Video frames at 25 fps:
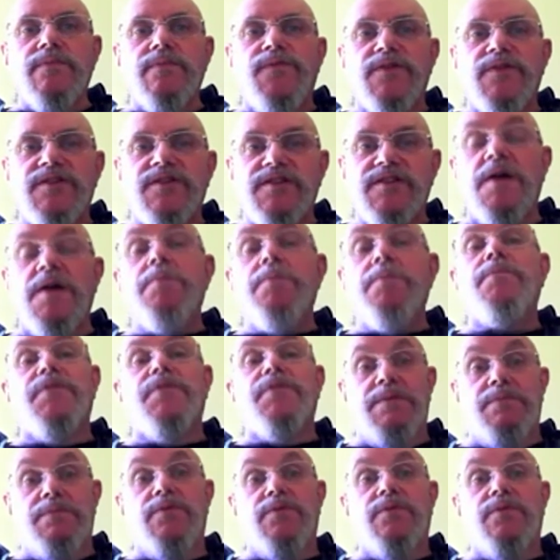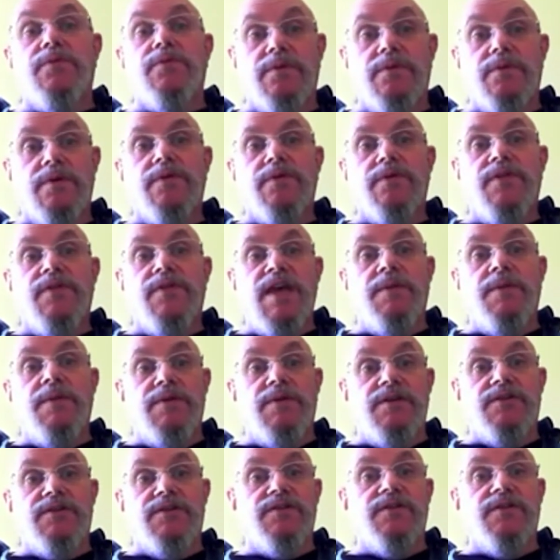some people, the
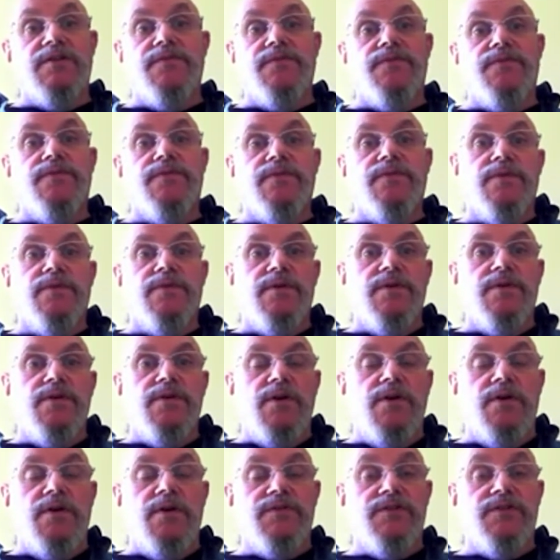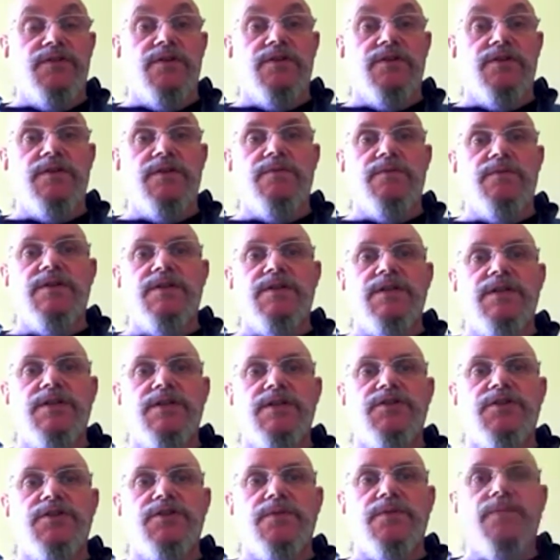abolition of sati was an
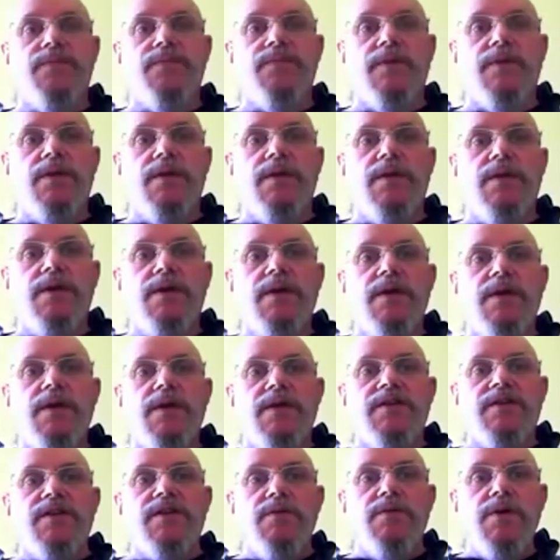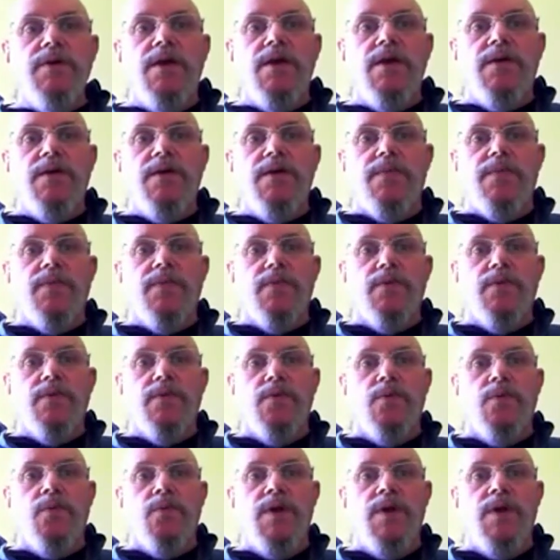issue. So
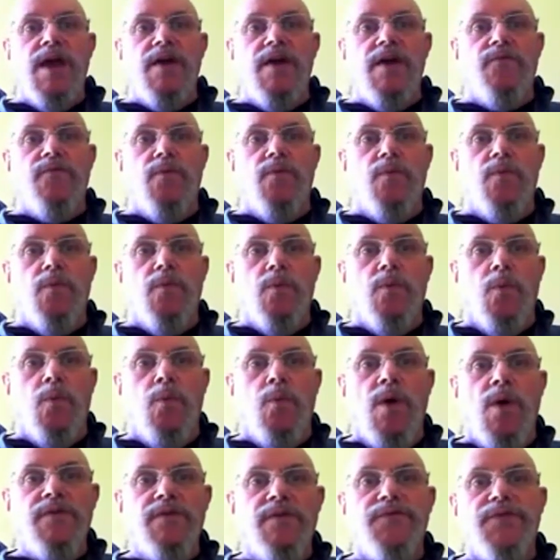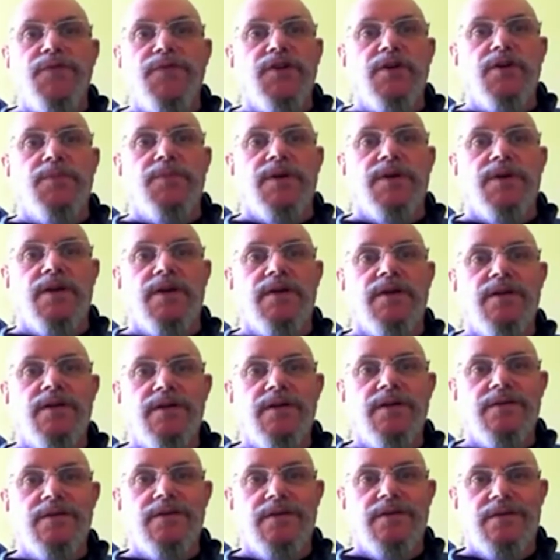we have one phenomena,
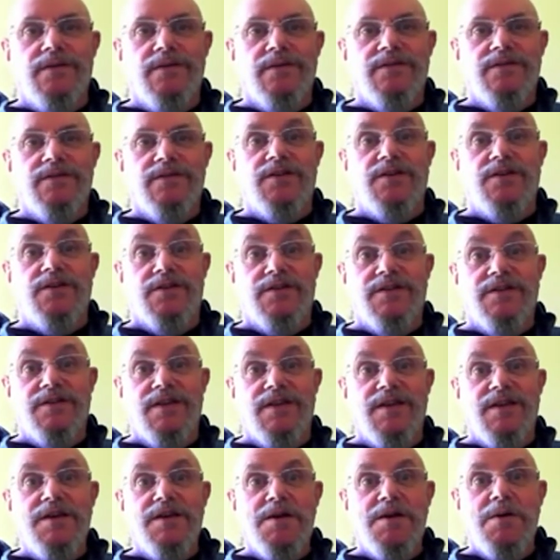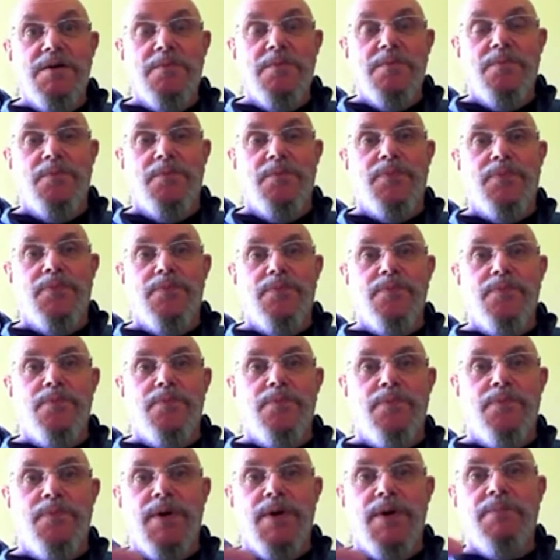sati,
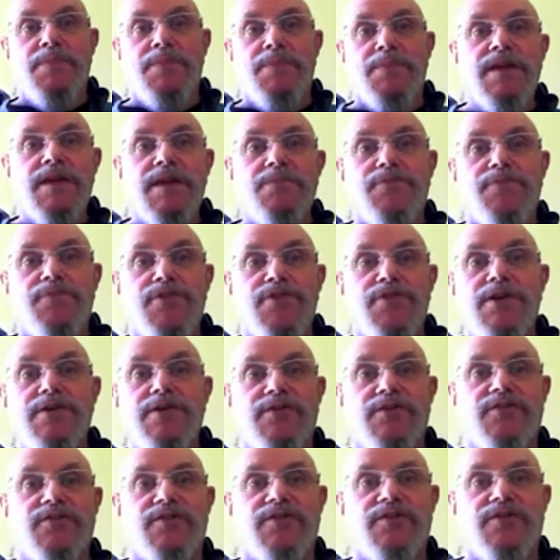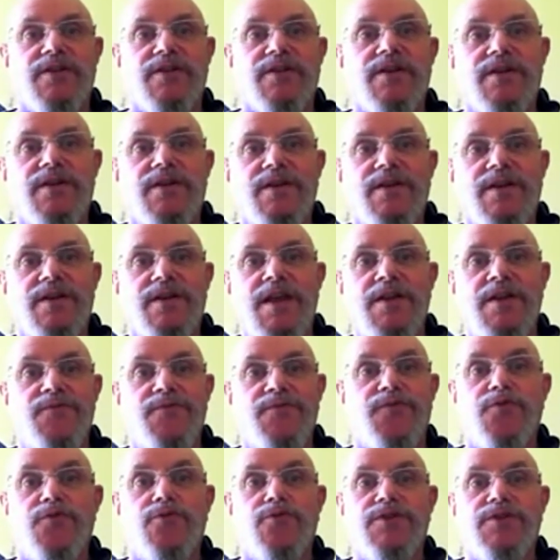but being approached in
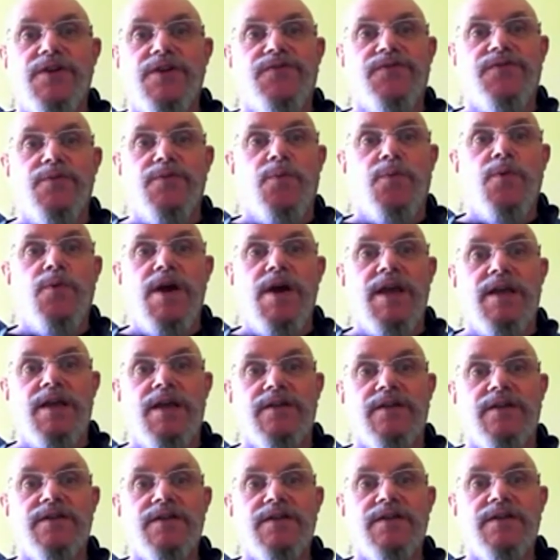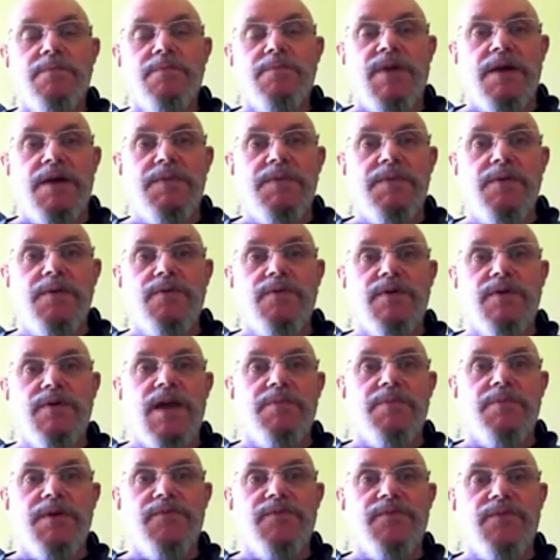4 different ways by people
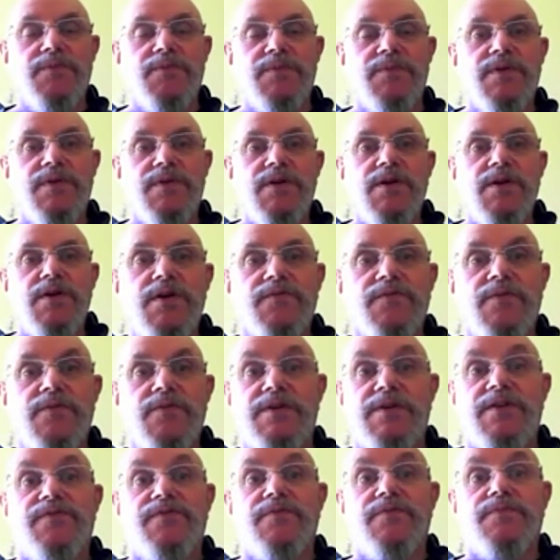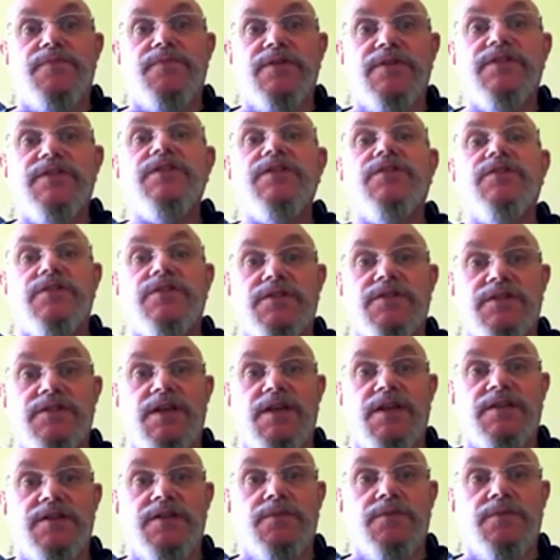coming from from different positions,
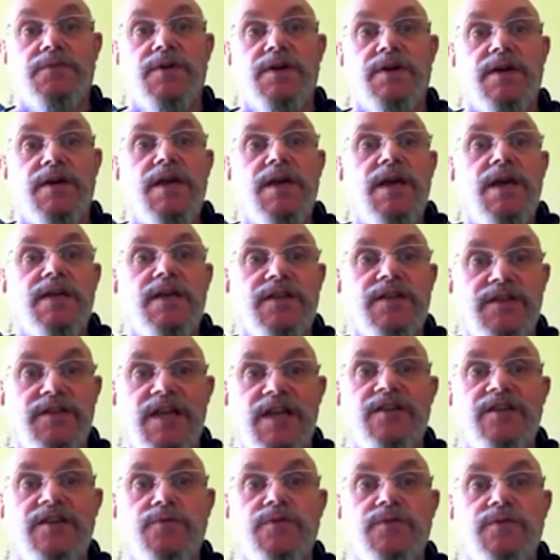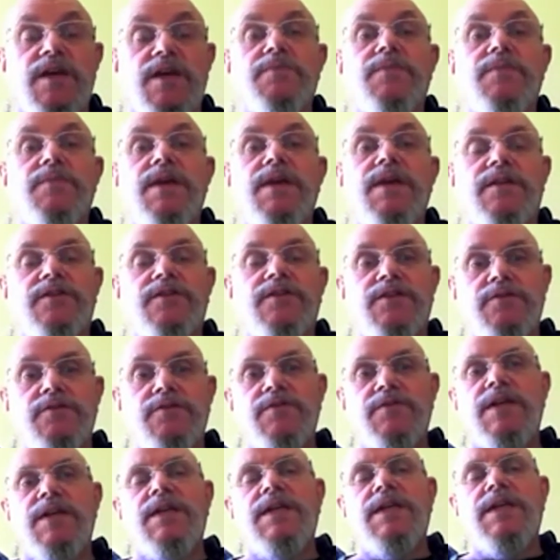as it were. So that's what I mean, is you
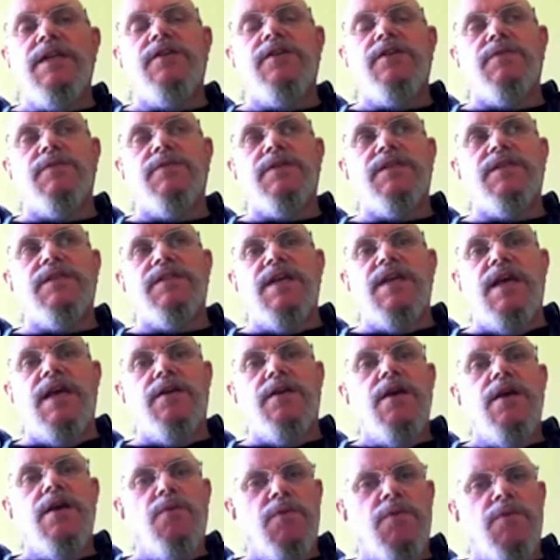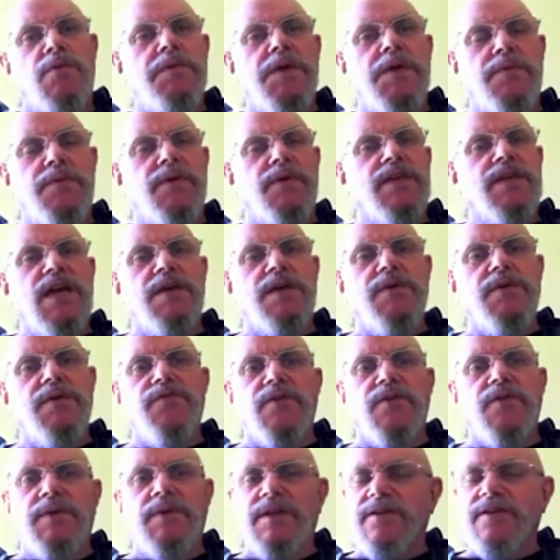really need to understand where people are coming
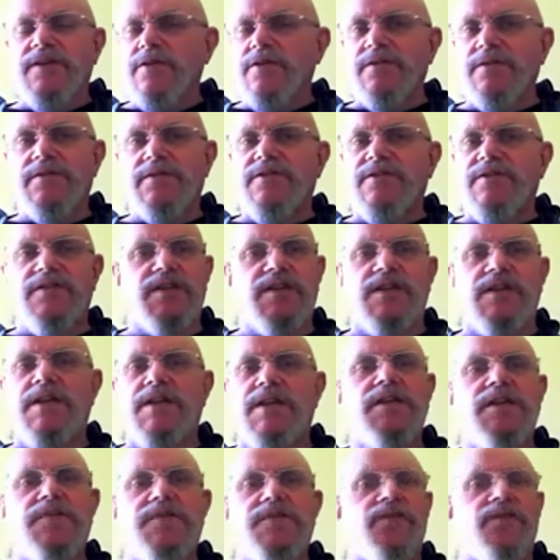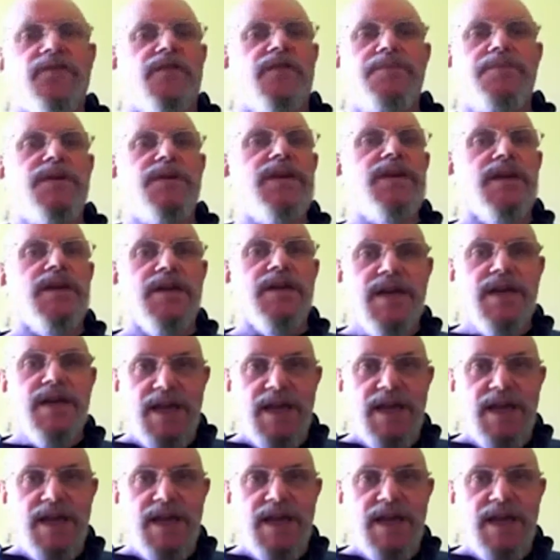from. And it's not just an individual opinion,